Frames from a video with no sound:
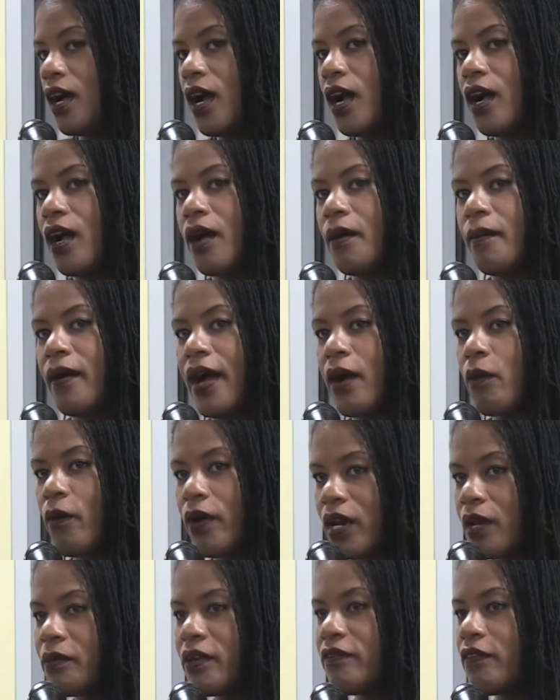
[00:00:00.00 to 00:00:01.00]
I
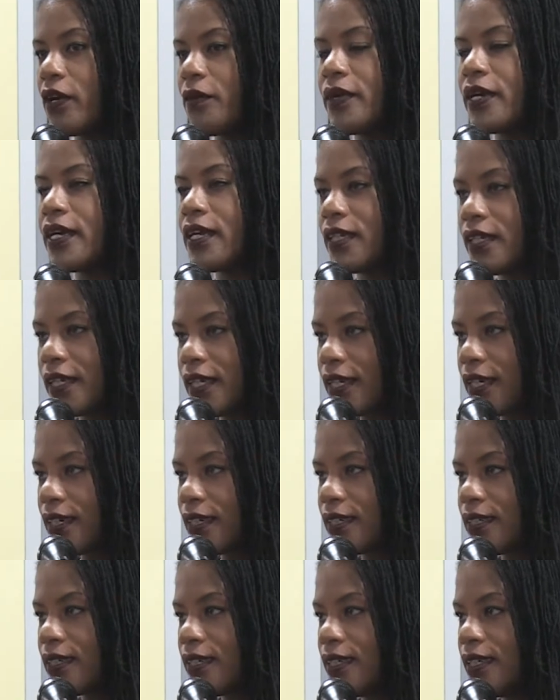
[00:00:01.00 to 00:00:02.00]
want to be very
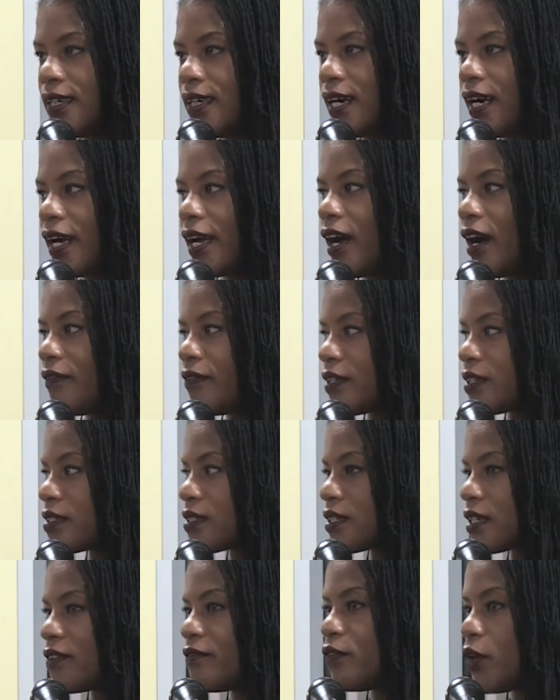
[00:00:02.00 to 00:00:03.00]
clear. I
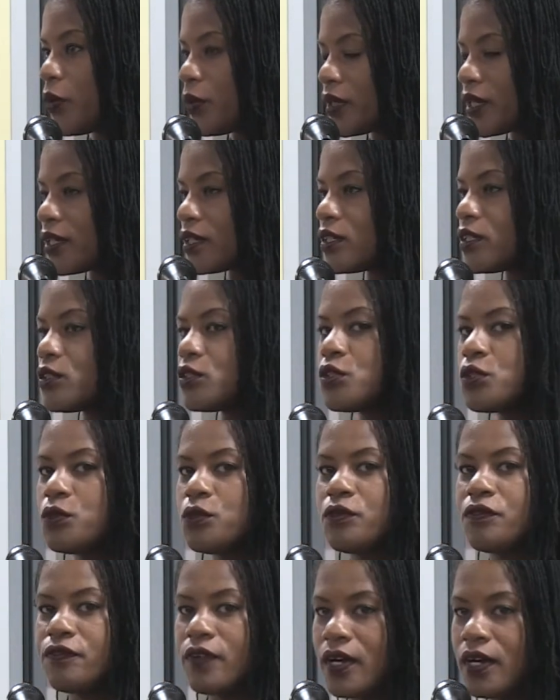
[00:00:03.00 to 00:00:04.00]
obviously voted
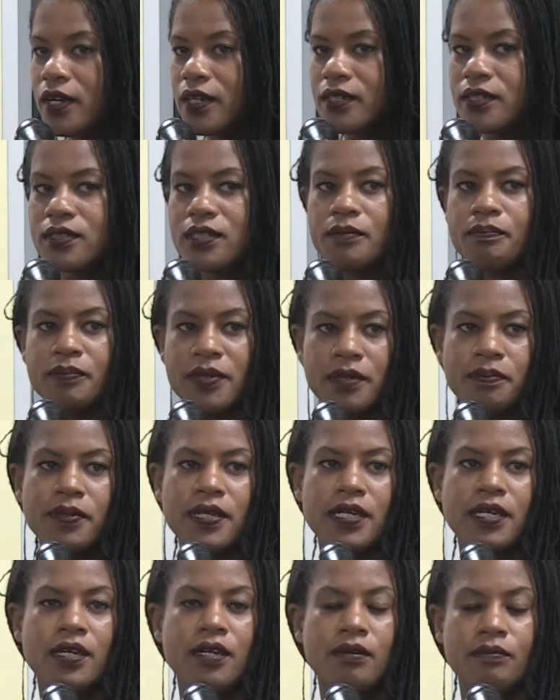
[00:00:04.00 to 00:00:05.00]
to fund
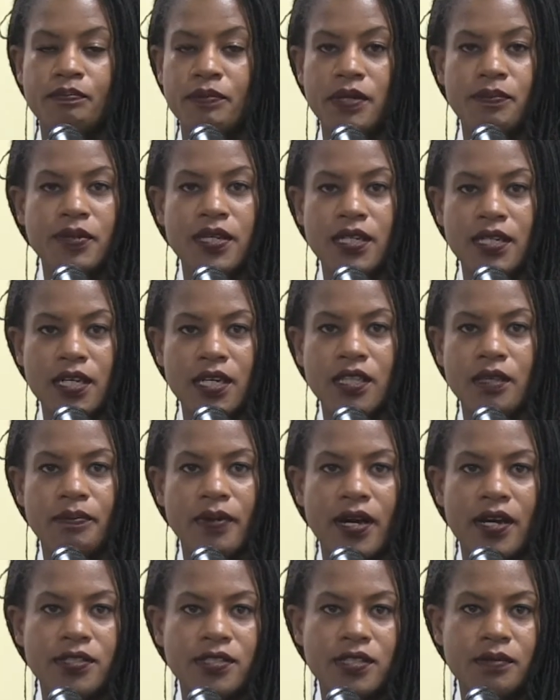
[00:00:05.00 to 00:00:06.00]
BPD, the
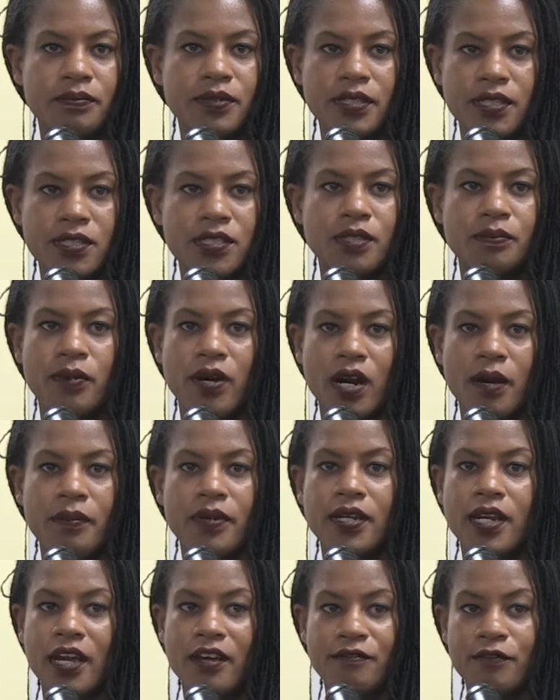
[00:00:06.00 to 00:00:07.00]
Boston Police
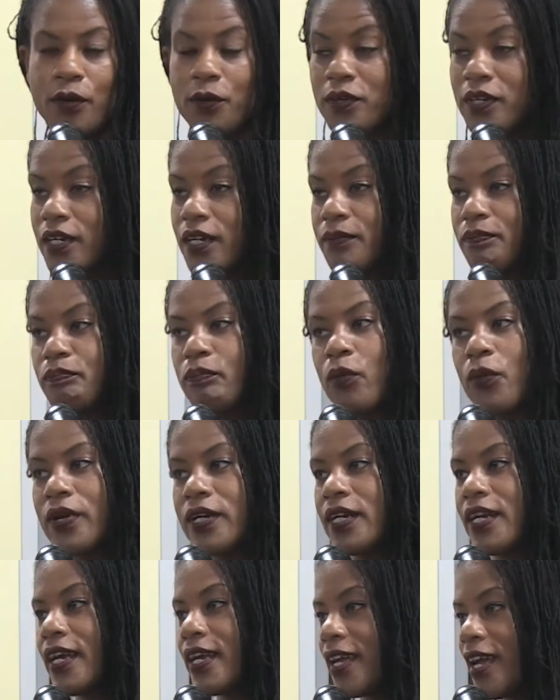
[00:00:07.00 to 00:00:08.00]
Department. I voted, and boy
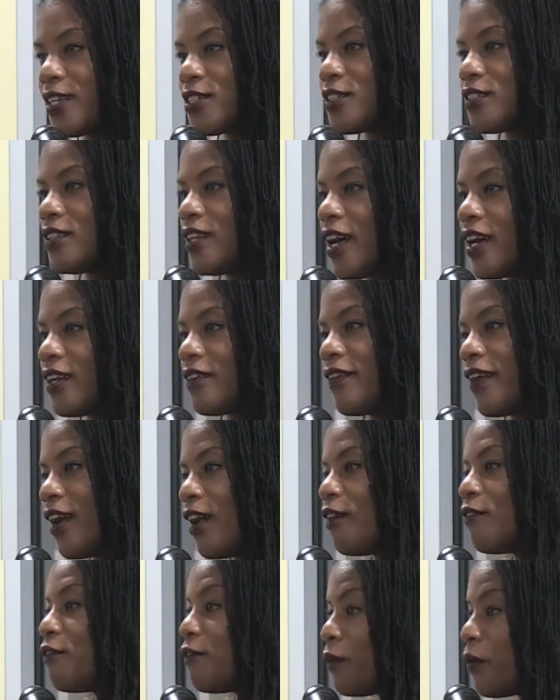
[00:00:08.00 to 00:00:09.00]
did I catch a lot of
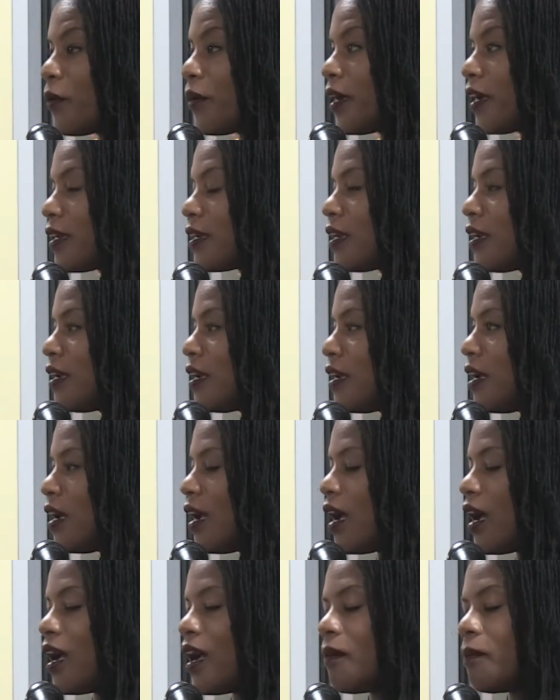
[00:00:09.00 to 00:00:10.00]
hell for it.
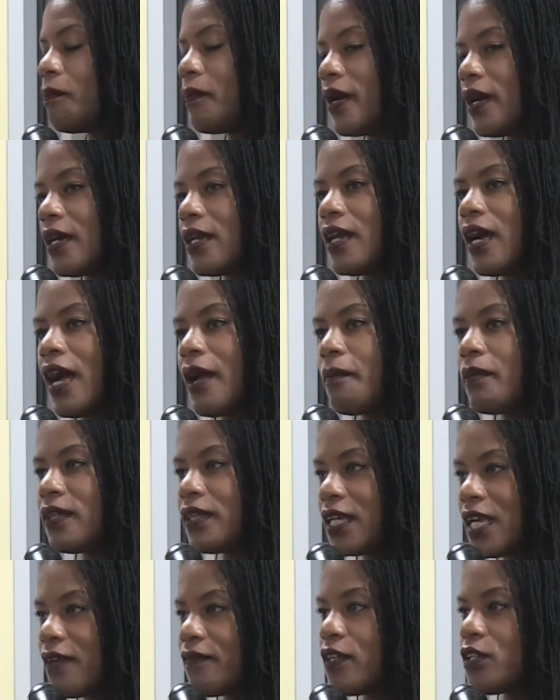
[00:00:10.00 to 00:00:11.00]
But I
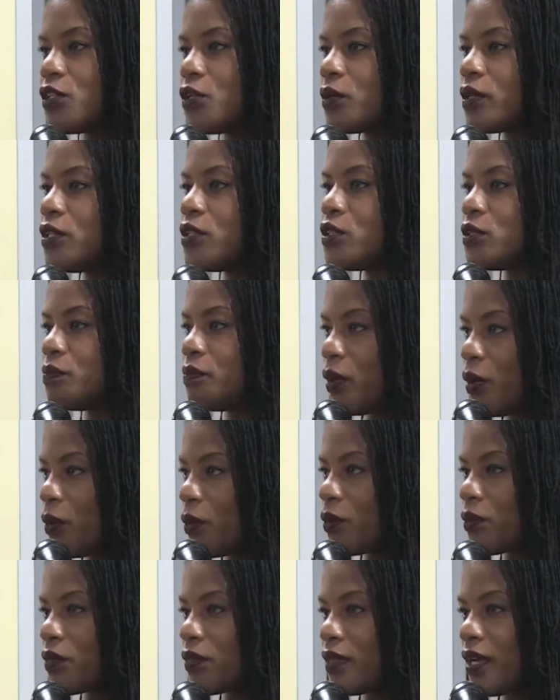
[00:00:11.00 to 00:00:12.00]
believe that you can do
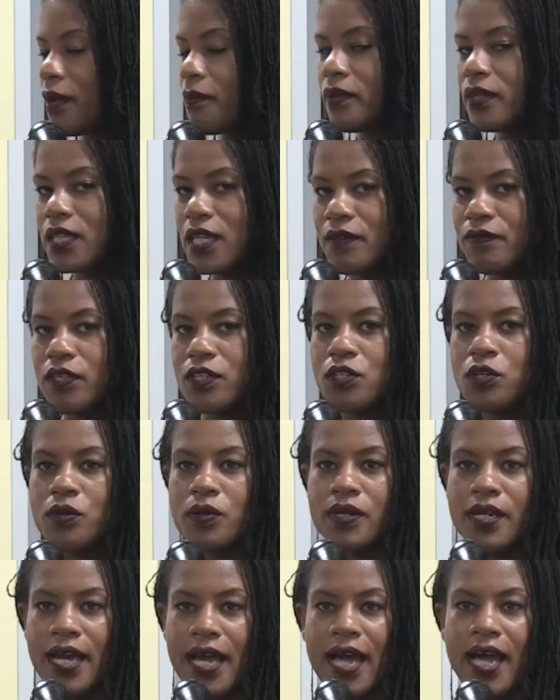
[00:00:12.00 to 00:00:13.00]
both. I believe that you
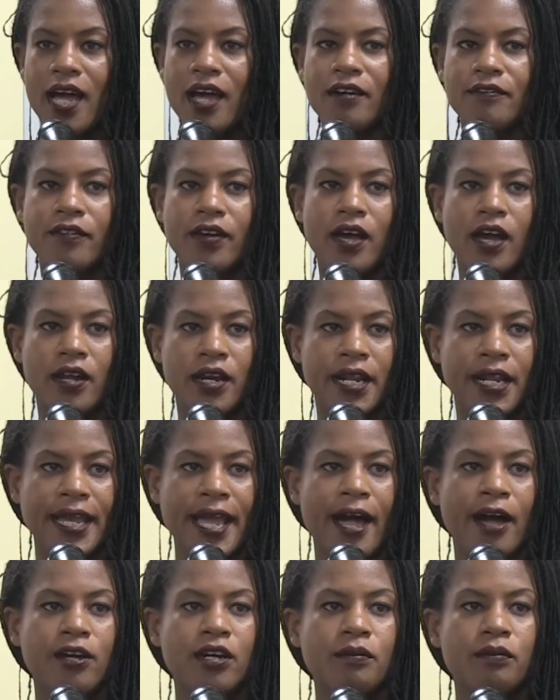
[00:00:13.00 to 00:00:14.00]
can have an
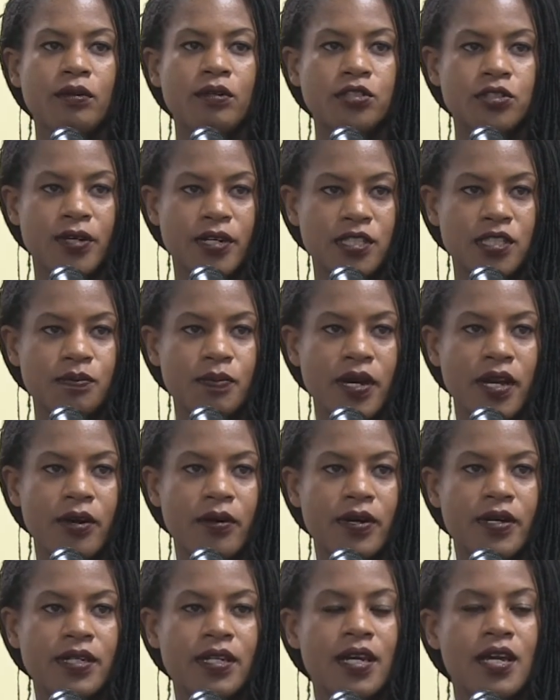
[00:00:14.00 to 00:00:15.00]
accountable,
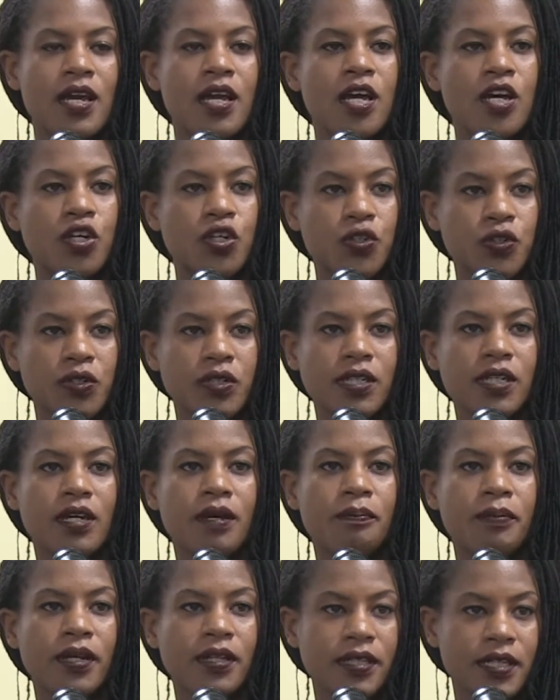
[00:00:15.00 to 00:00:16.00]
transparent,
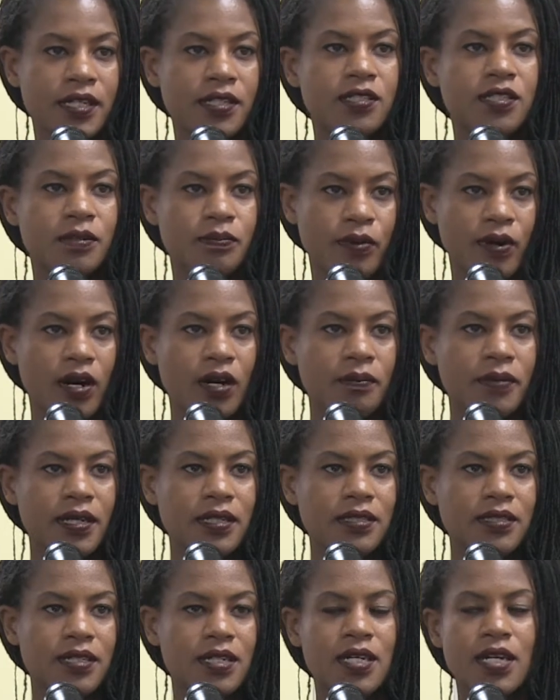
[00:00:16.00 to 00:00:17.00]
good police
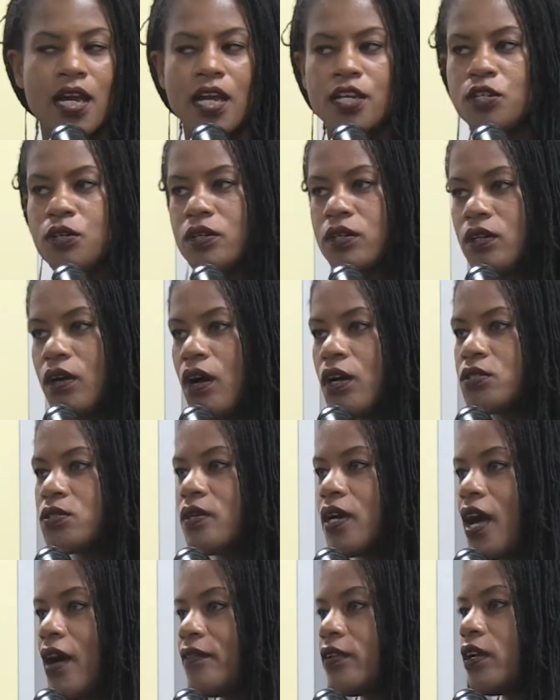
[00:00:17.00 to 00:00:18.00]
department, and you can
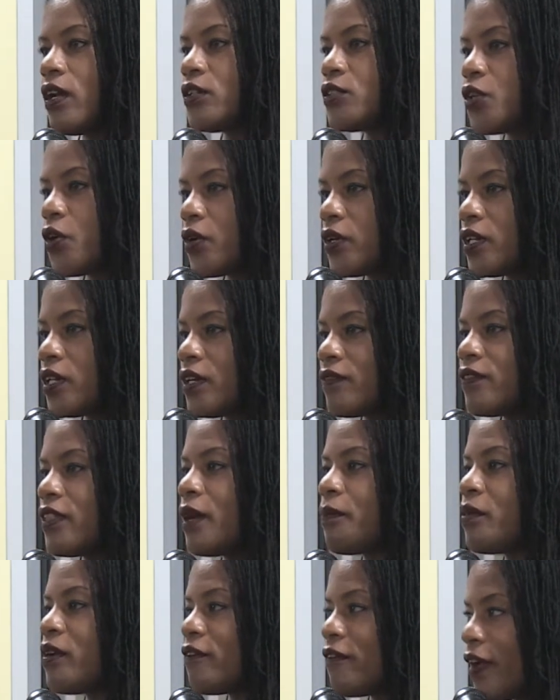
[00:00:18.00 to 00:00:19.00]
also have an alternative
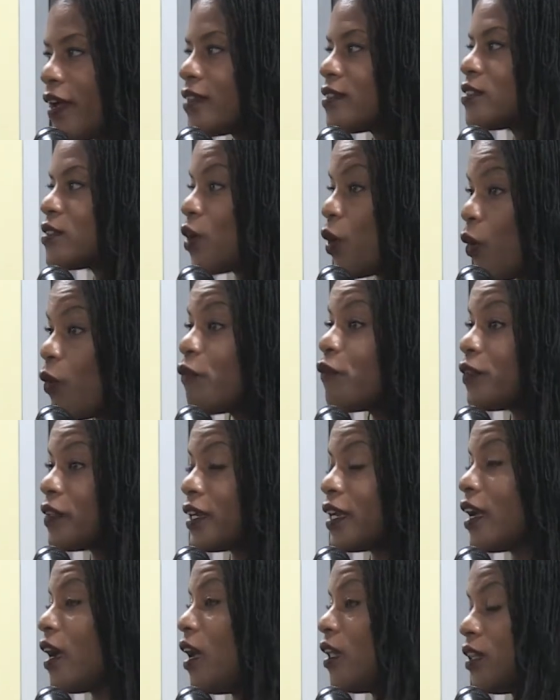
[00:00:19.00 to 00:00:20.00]
that prevents,
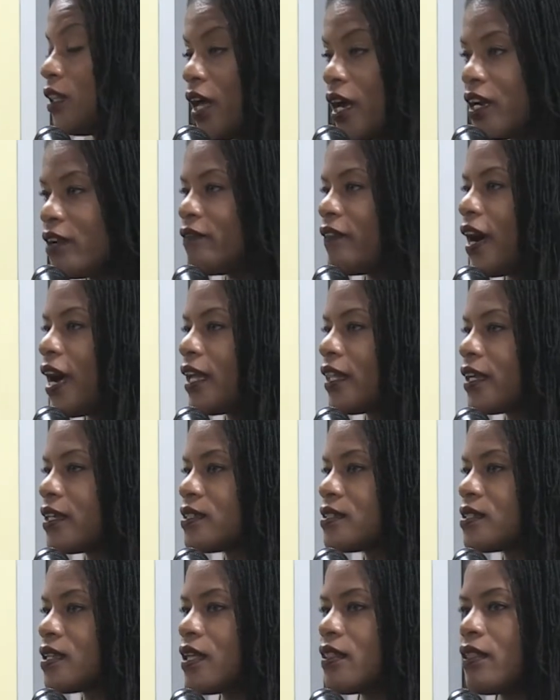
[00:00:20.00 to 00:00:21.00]
hopefully, a lot of
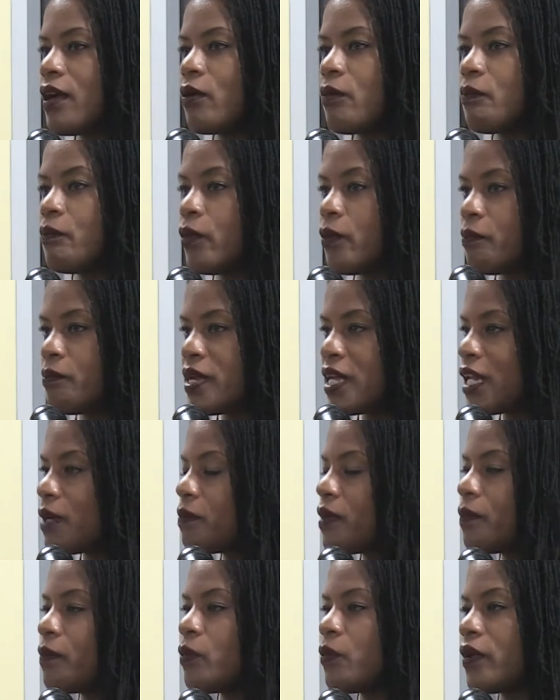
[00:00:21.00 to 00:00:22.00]
violence, that we're
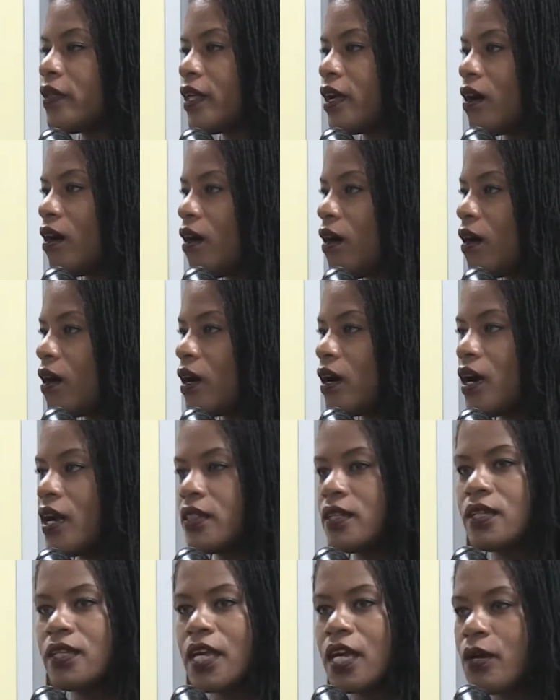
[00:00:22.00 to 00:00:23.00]
meeting people where they are,
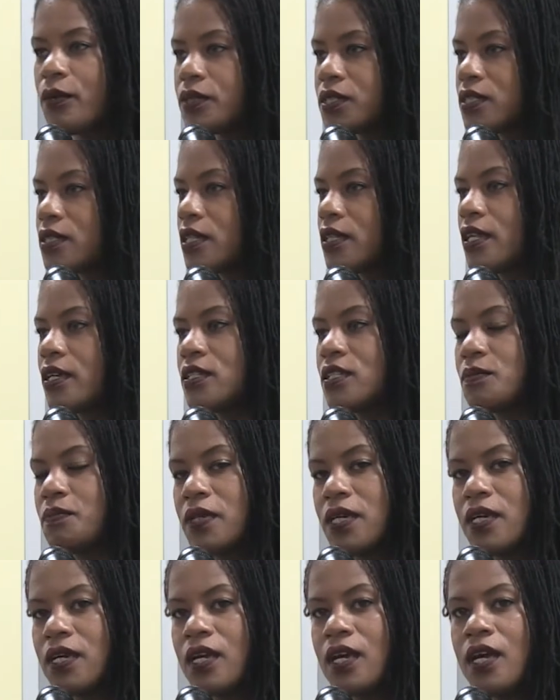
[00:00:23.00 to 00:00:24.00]
in the languages that they
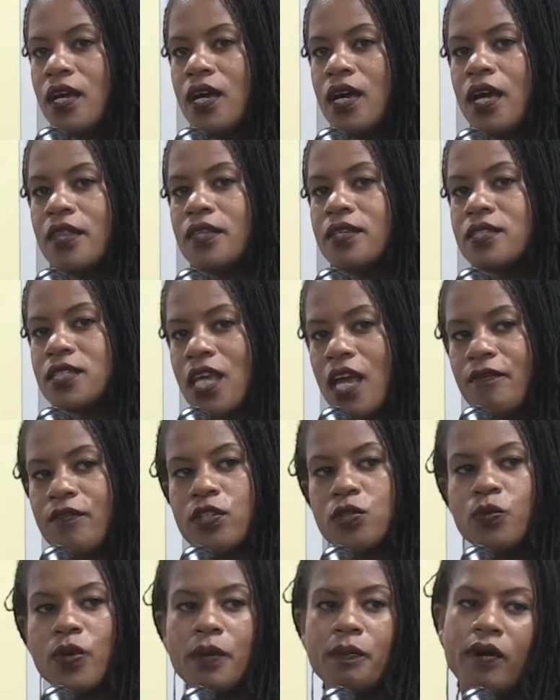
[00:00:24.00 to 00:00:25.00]
speak, in the
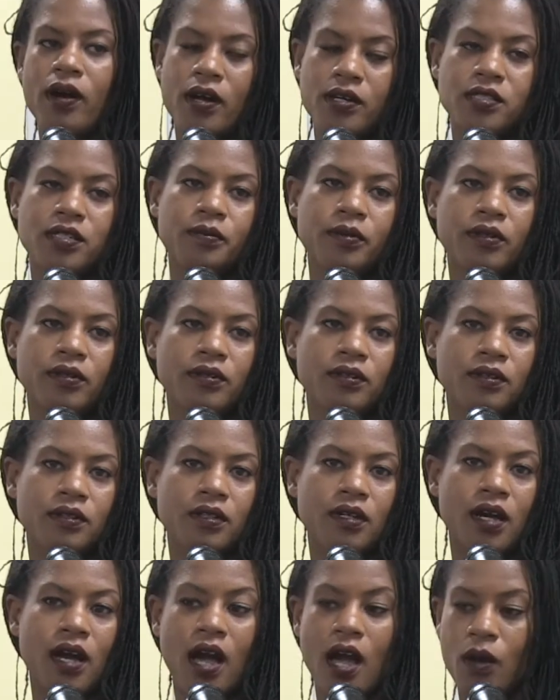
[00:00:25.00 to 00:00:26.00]
safest way possible.
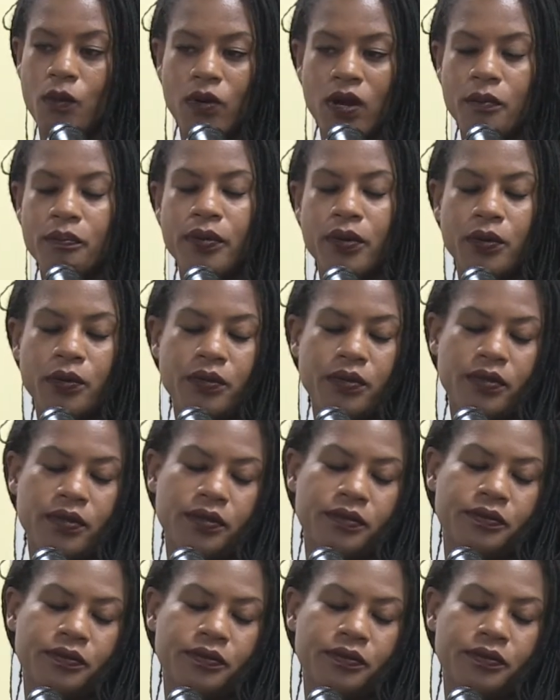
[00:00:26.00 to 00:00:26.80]
I want both.